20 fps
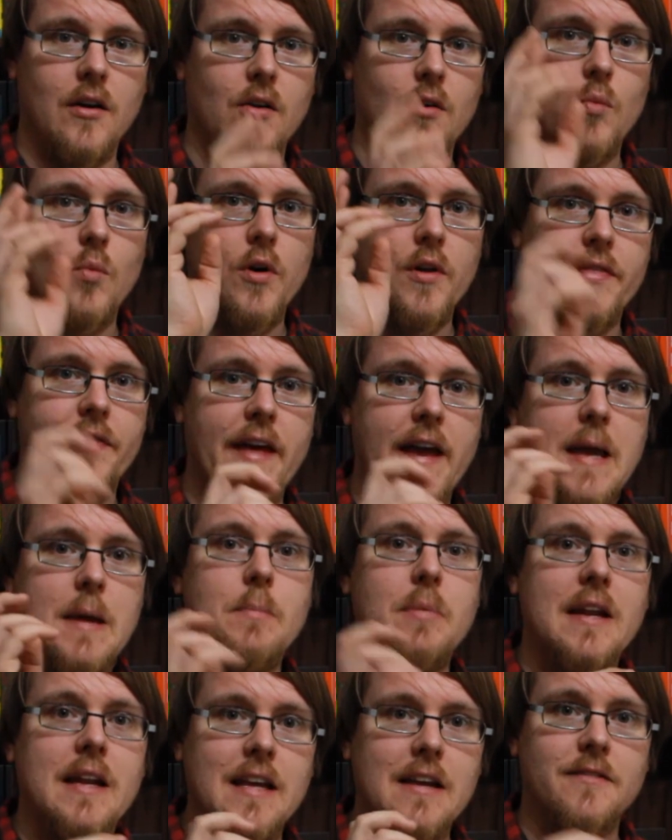what they
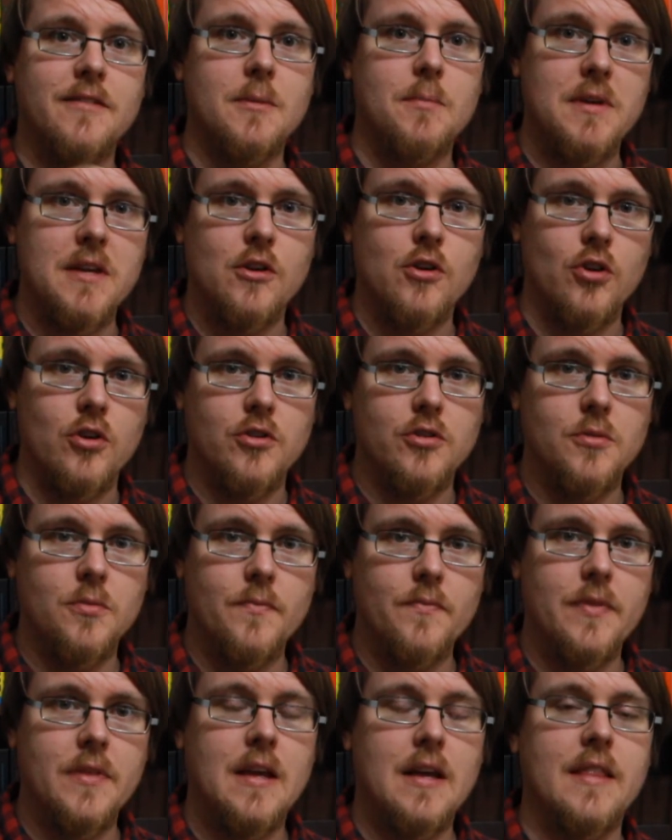believe to be good.
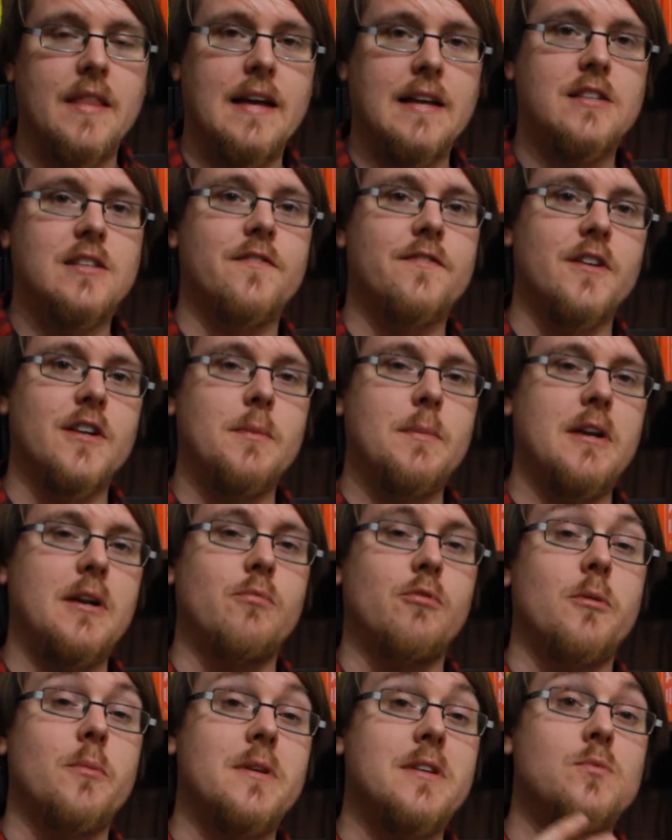That's the fundamental
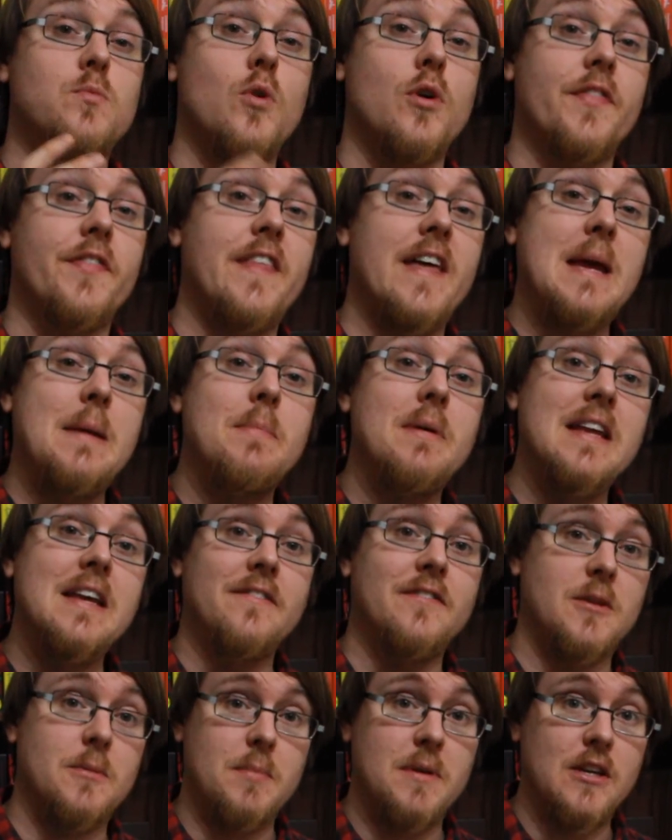problem. It's what they
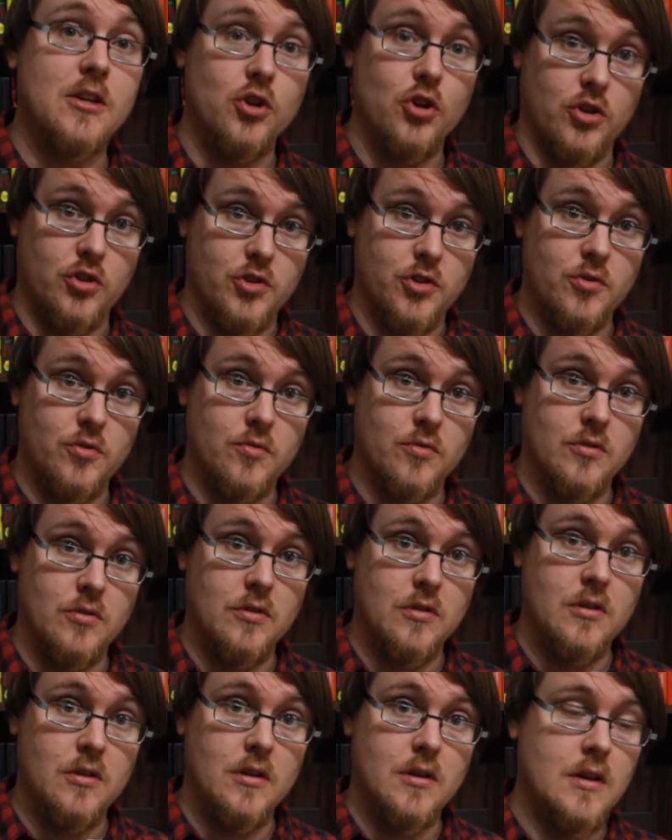believe to be good.
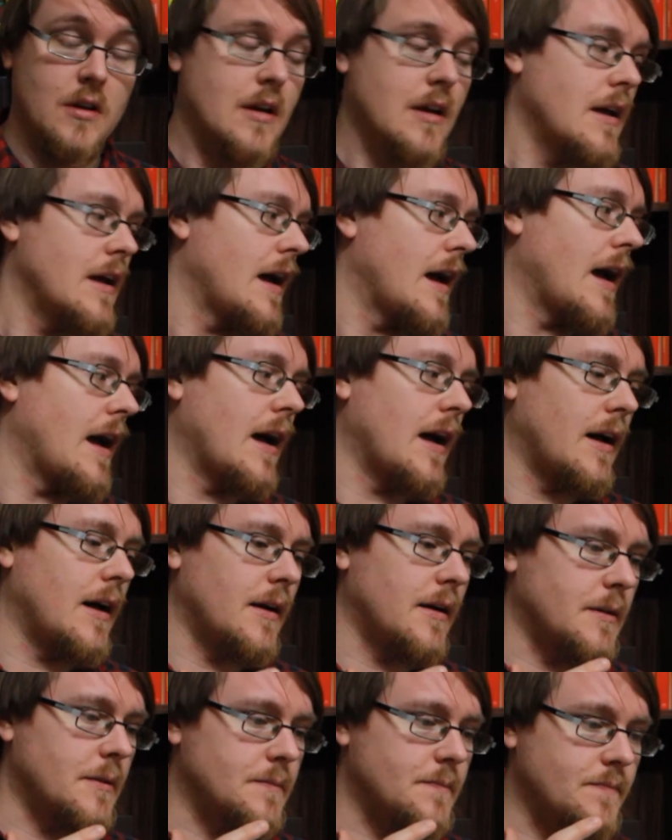
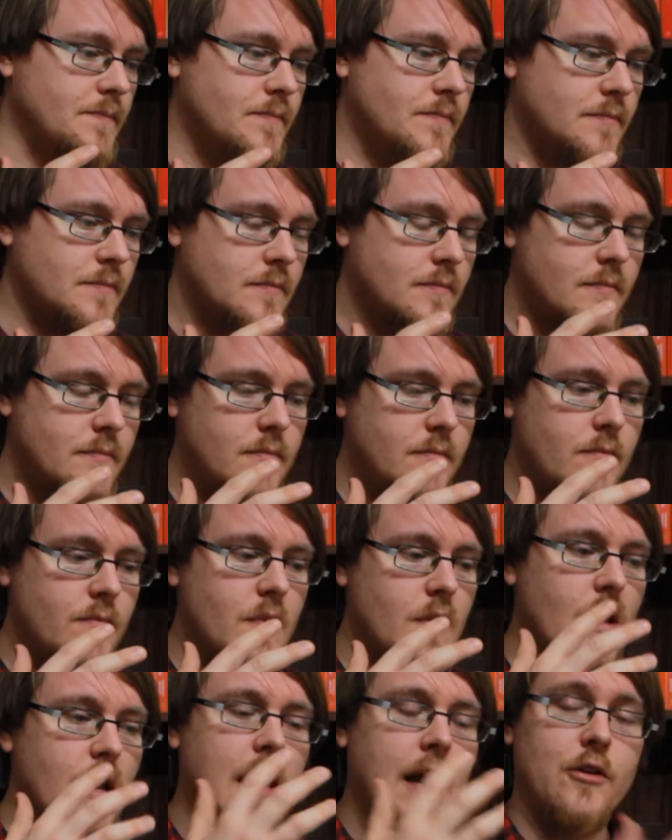And
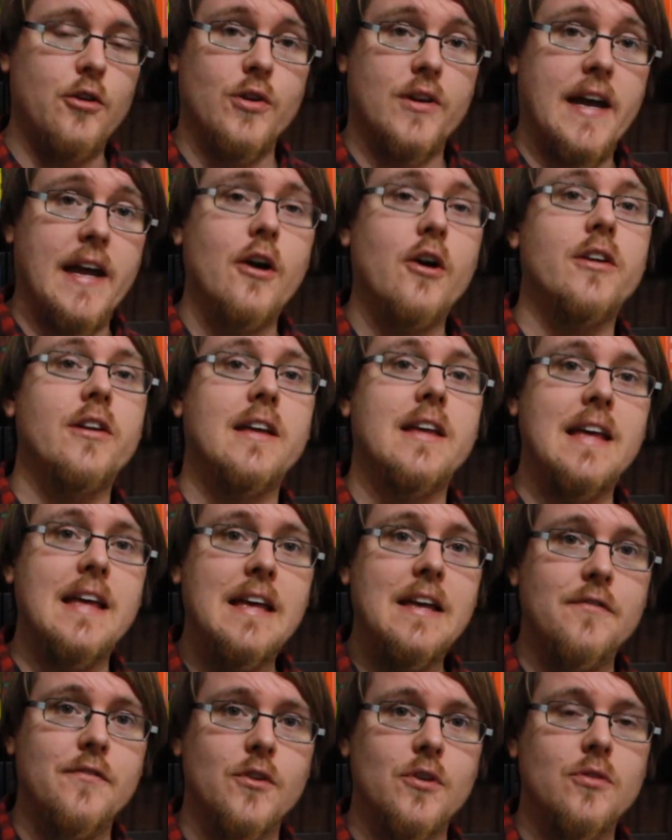your chaotic
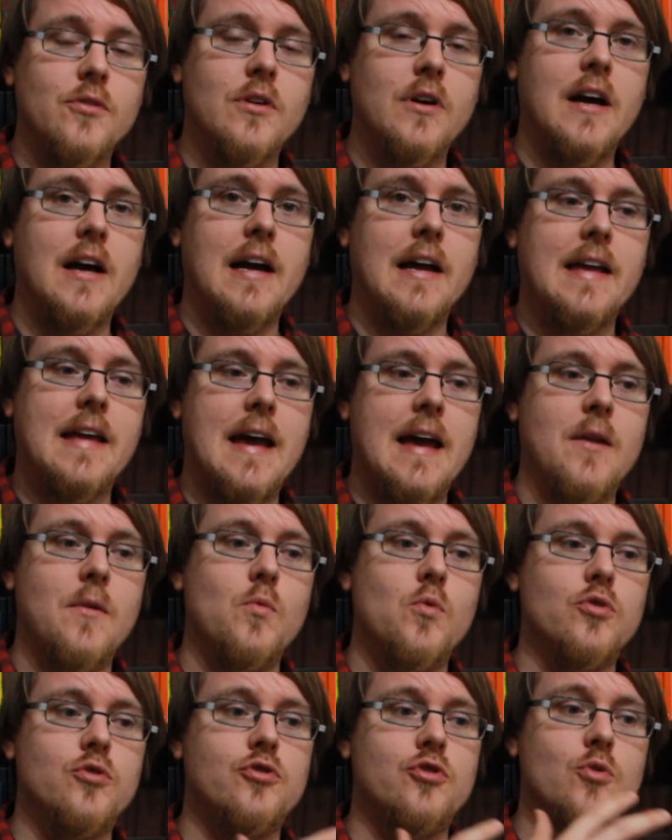evil, again,
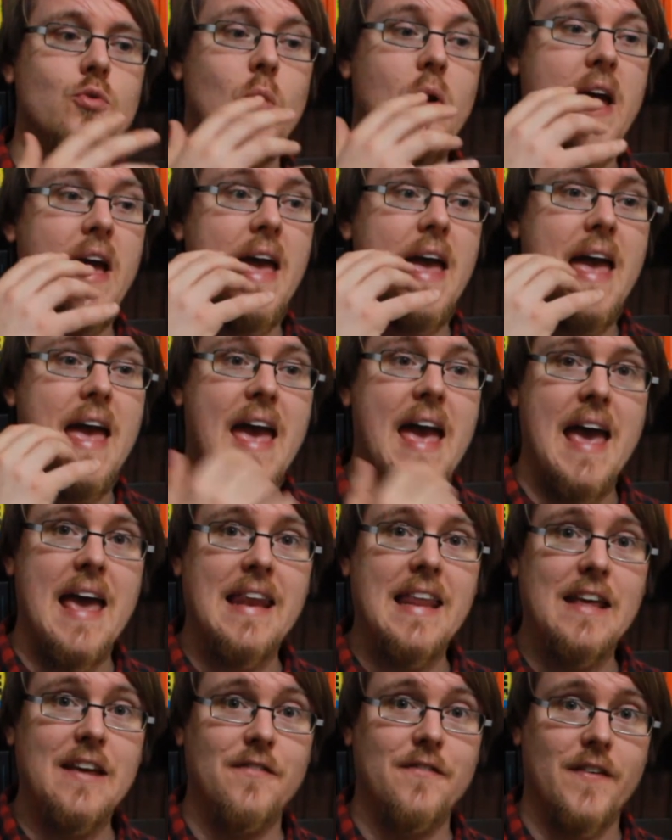will do
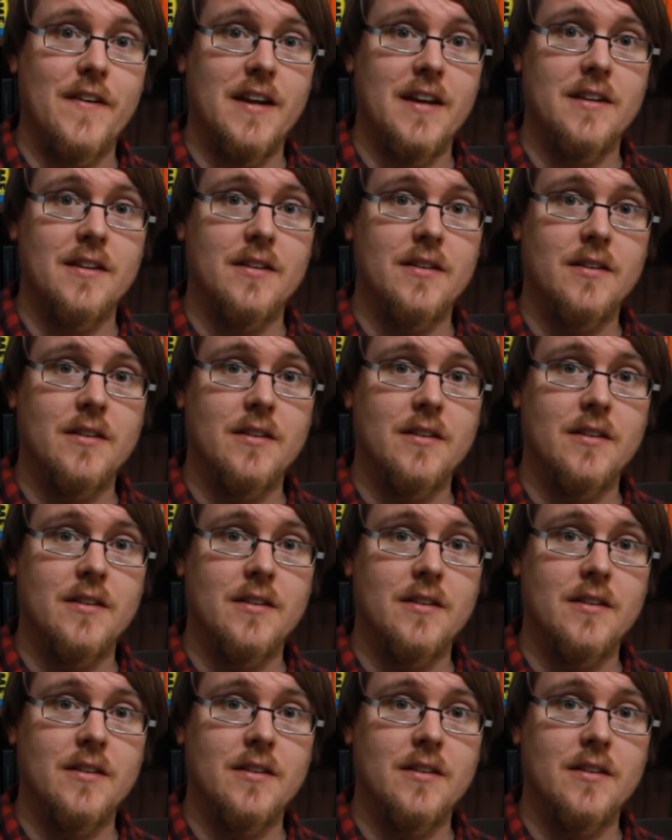anything